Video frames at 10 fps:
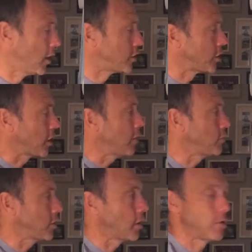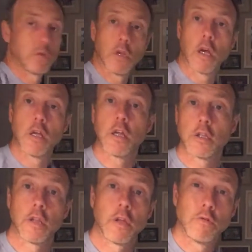So those
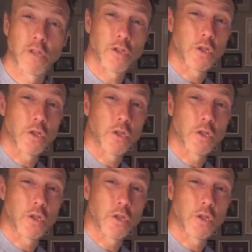are